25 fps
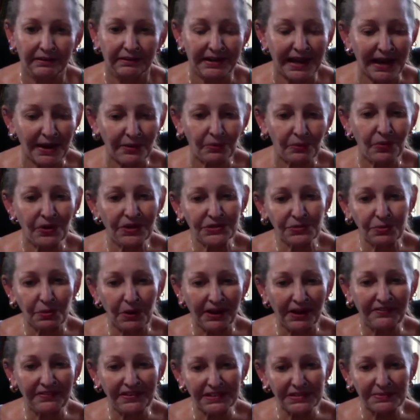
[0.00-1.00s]
That was
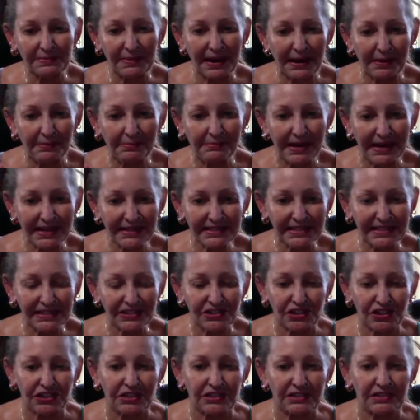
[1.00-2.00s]
one of his main
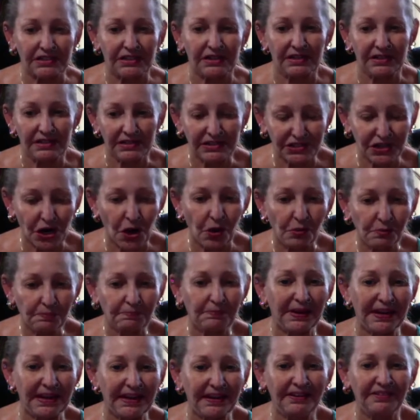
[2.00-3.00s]
messages. Don't
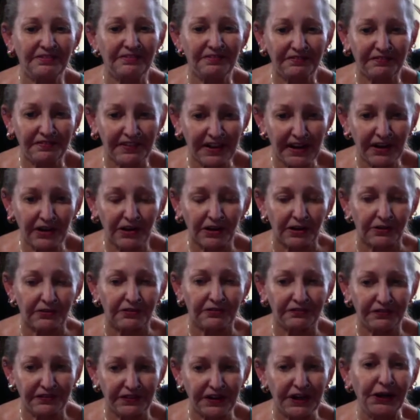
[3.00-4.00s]
be in fear.
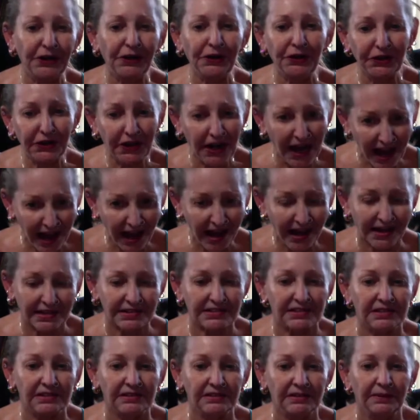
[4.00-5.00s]
Fear
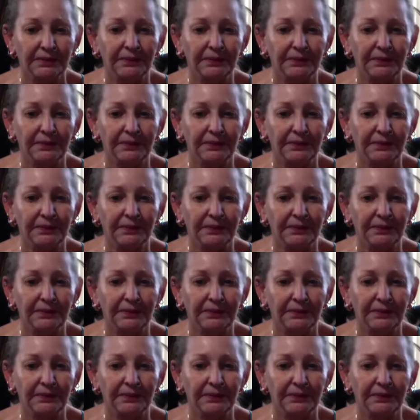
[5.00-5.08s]
not.